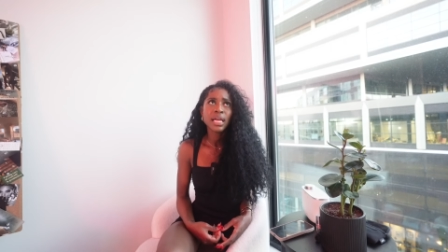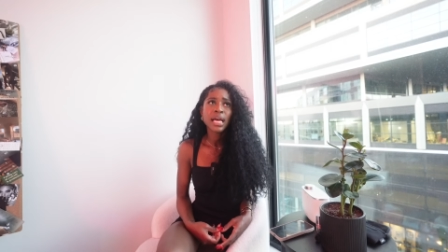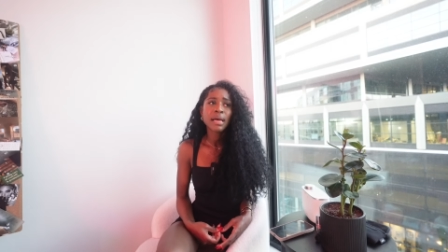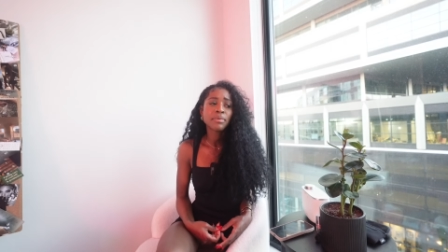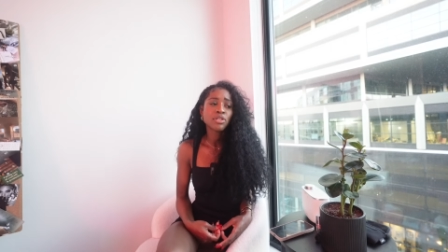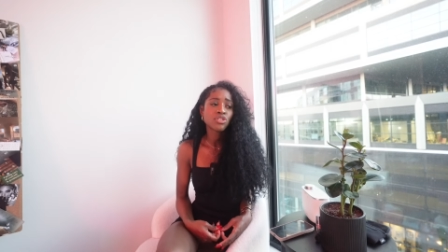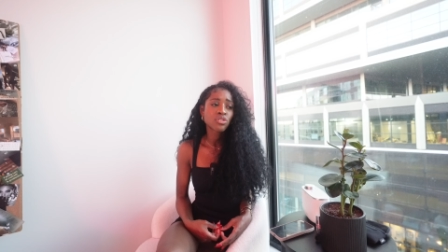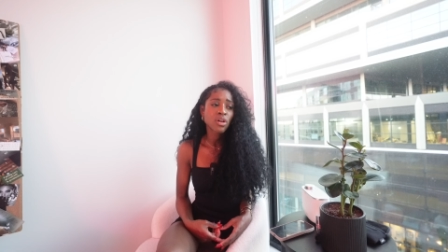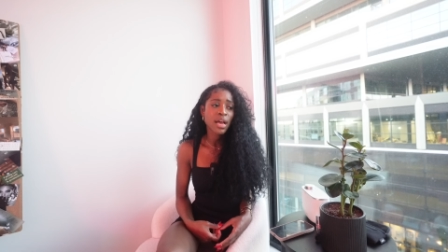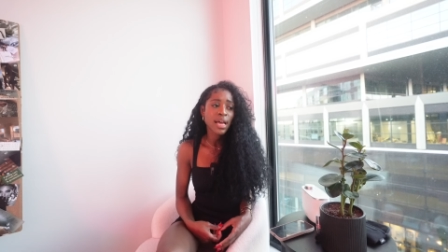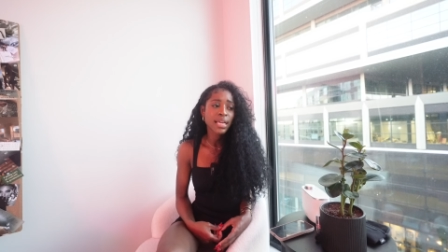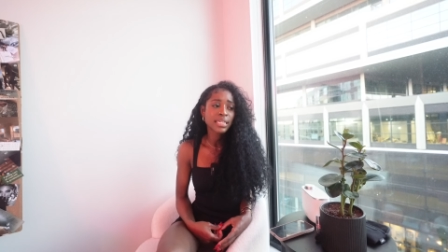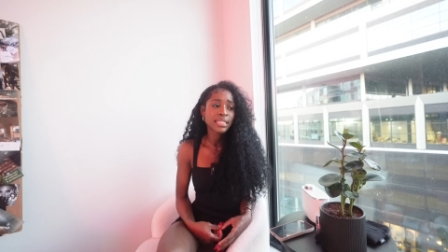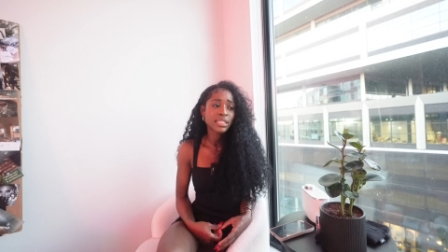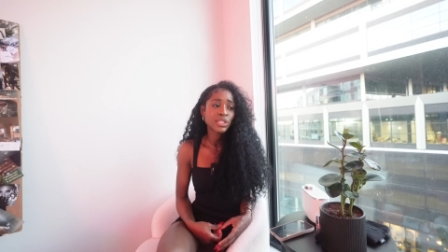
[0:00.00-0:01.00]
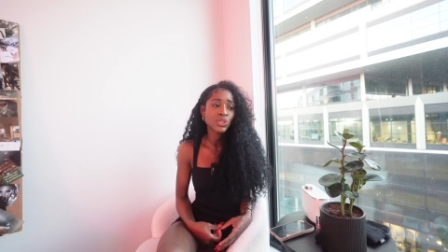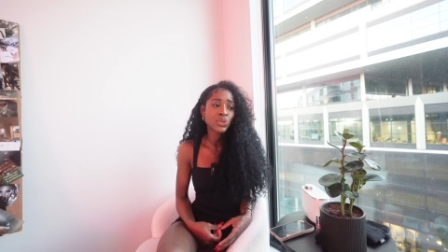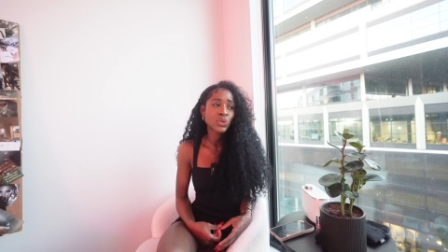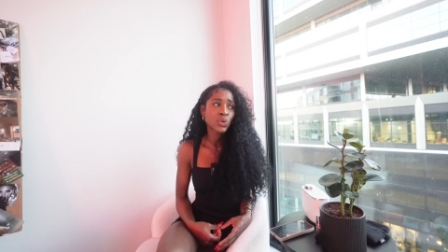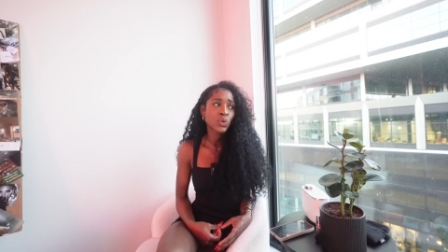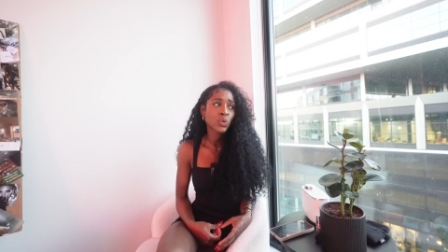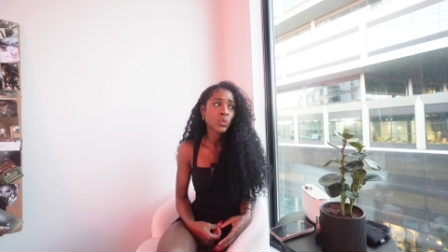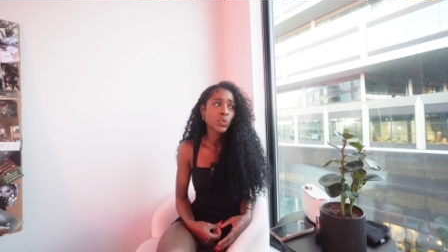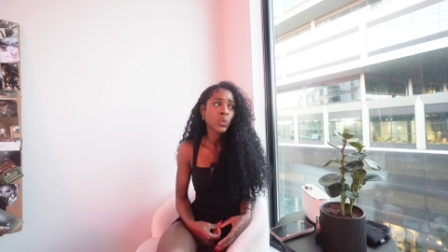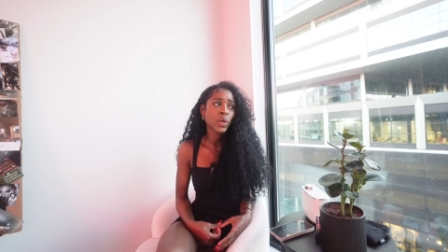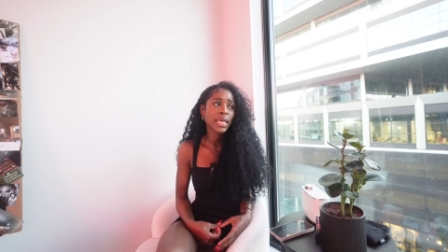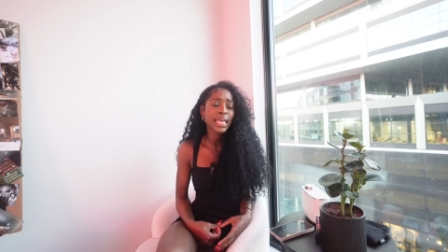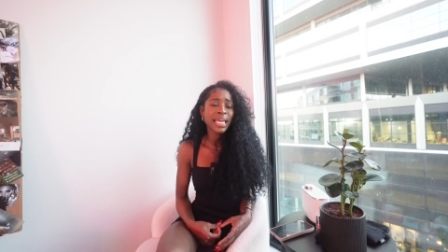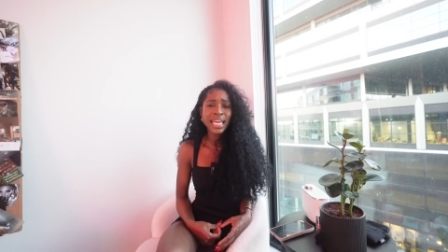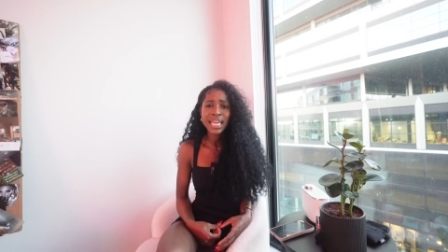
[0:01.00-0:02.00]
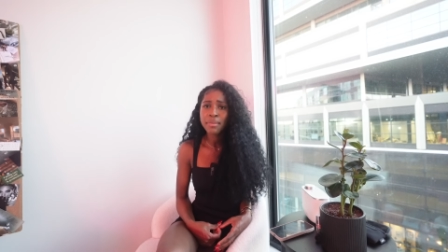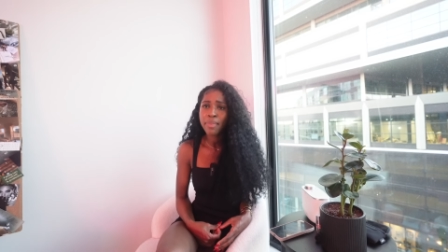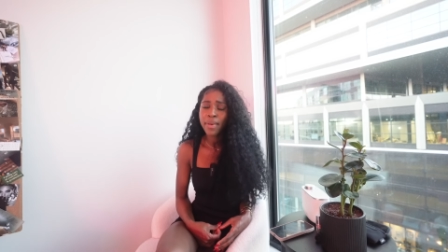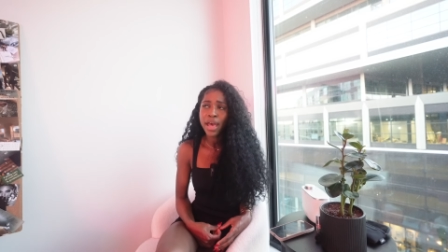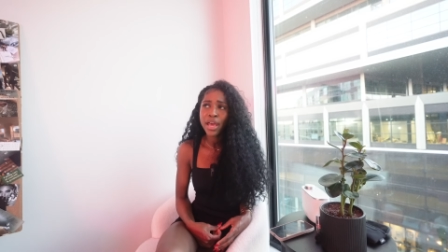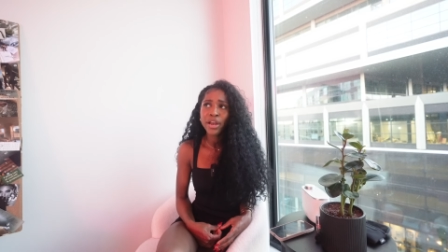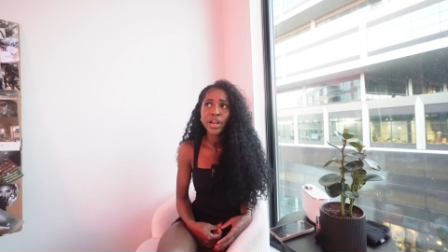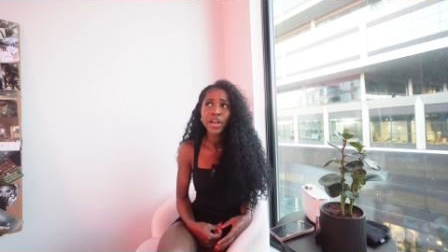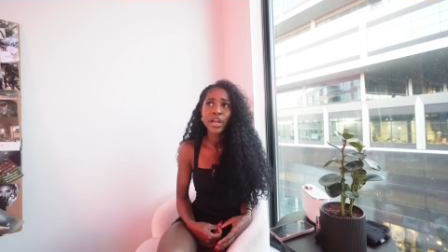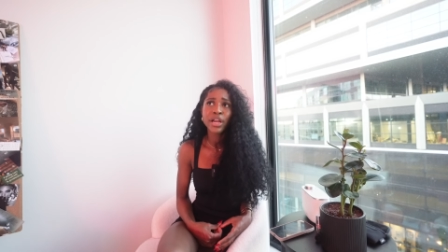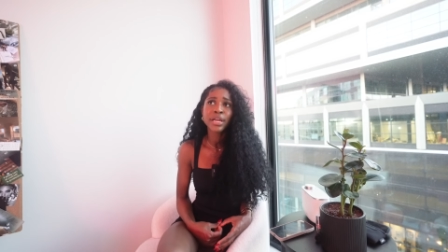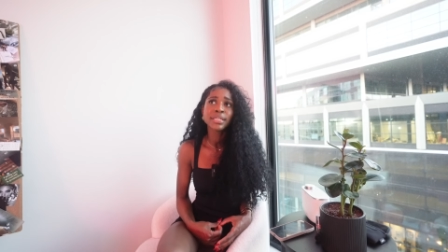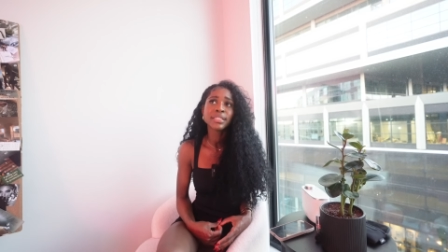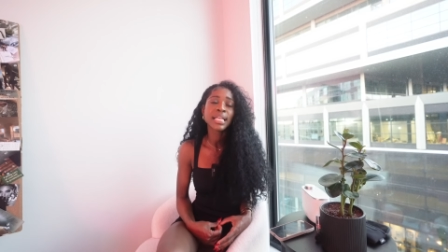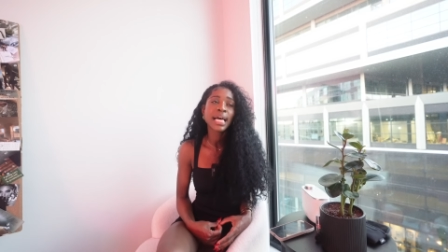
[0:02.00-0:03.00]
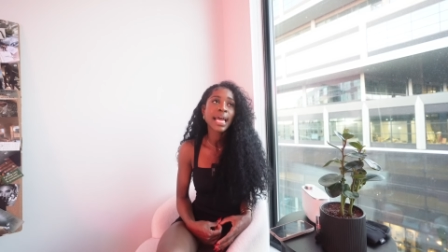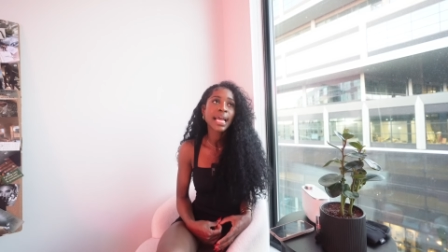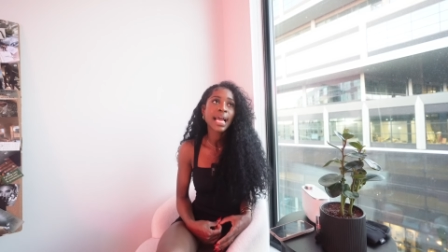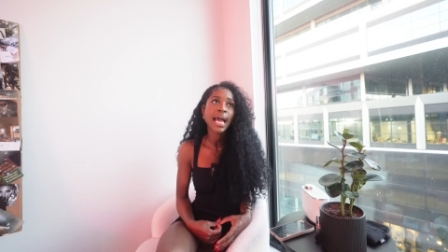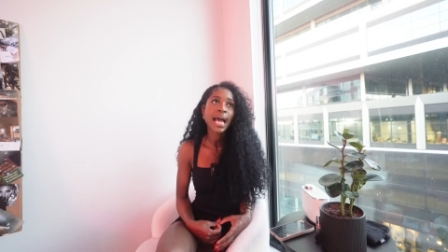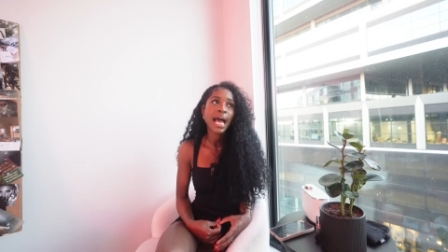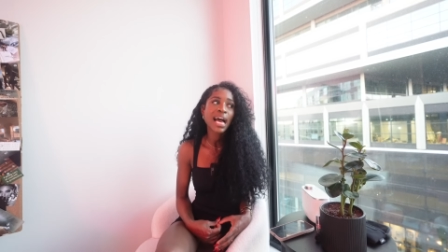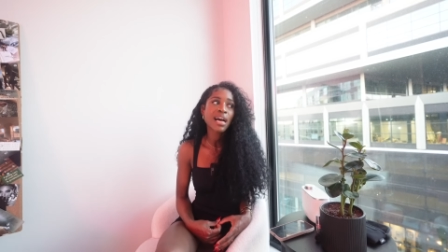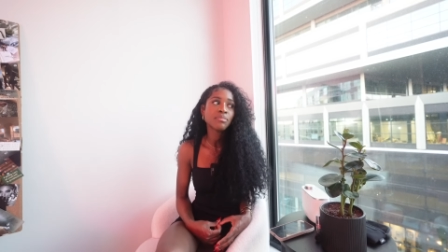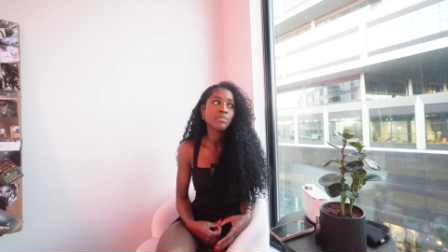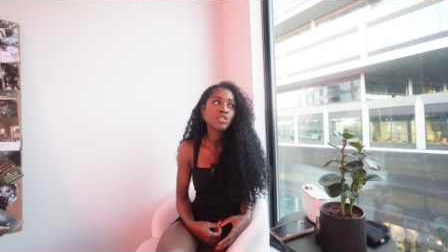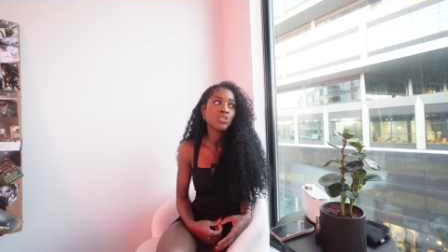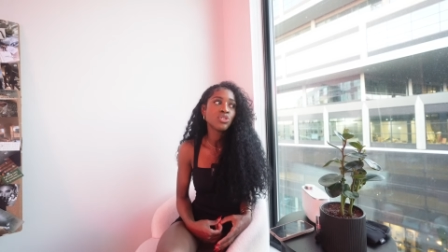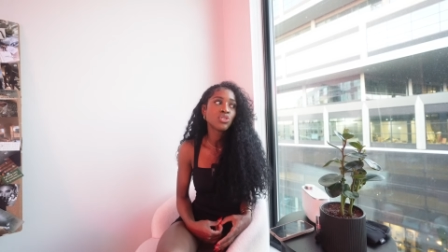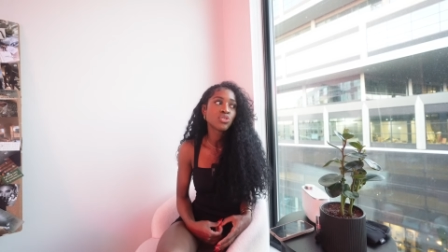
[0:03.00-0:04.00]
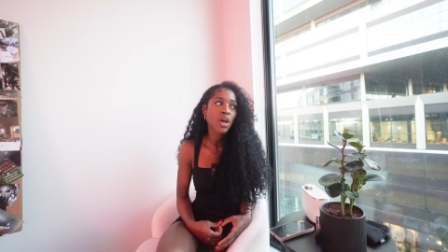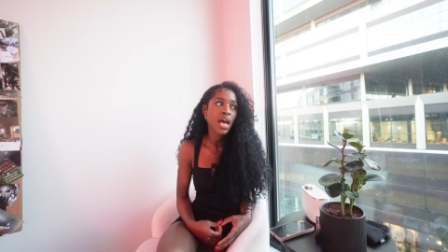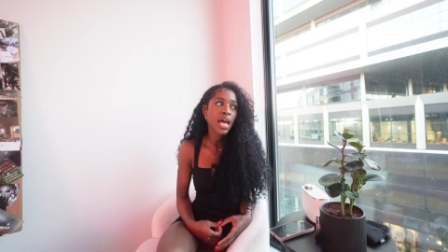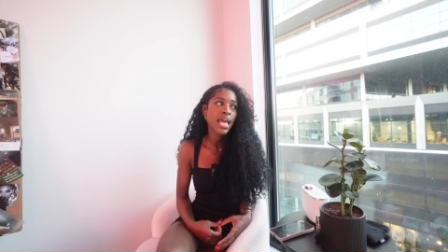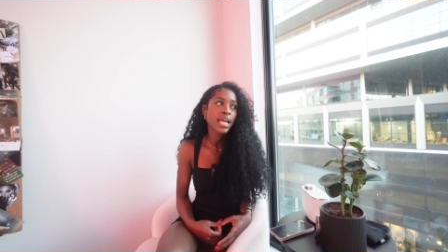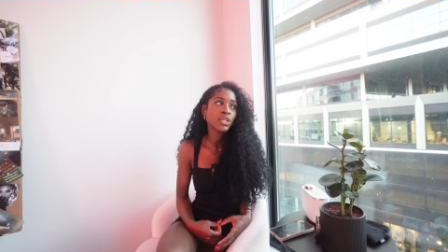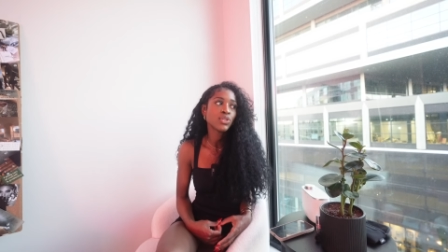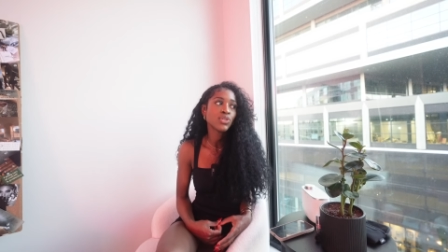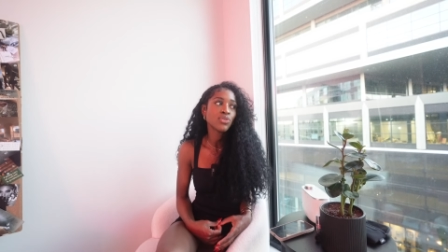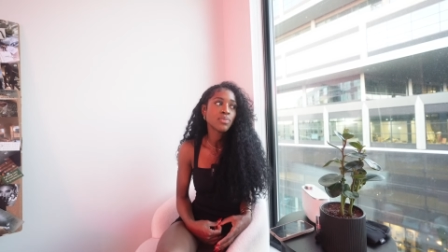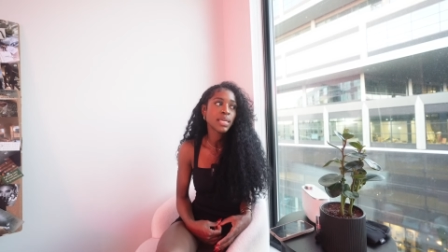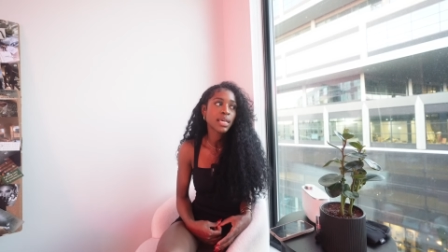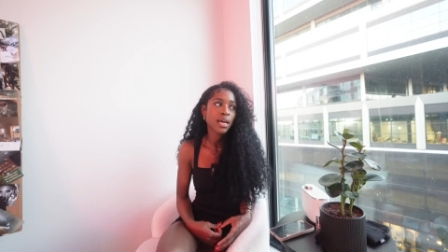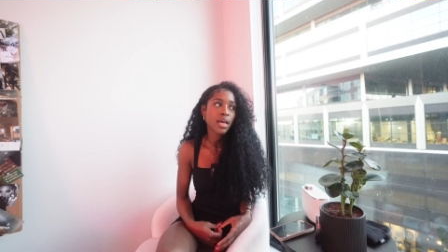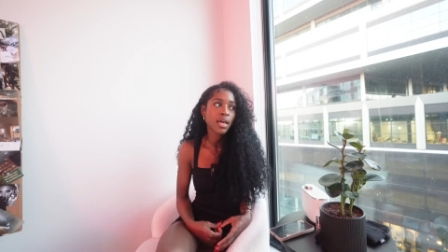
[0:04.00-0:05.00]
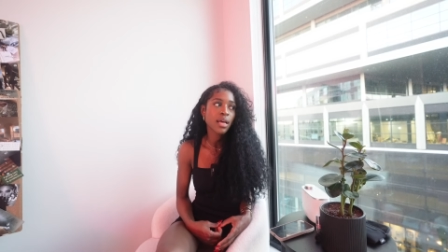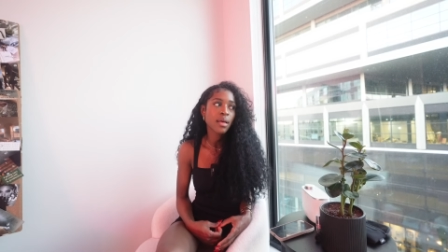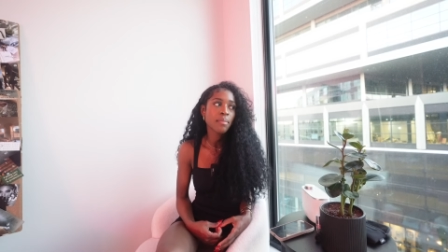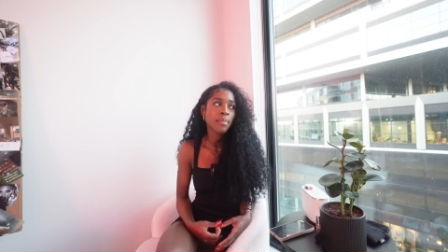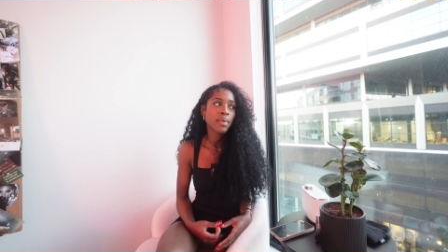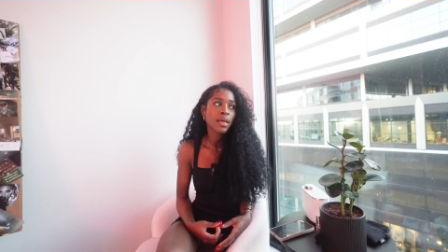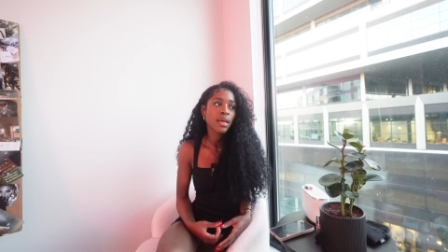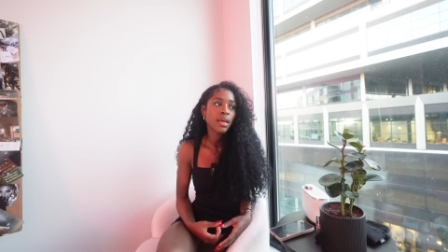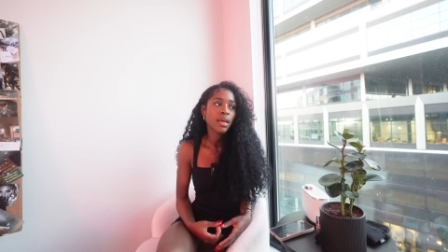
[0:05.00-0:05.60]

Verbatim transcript: I've been trying to eat better. Like I'm just trying to become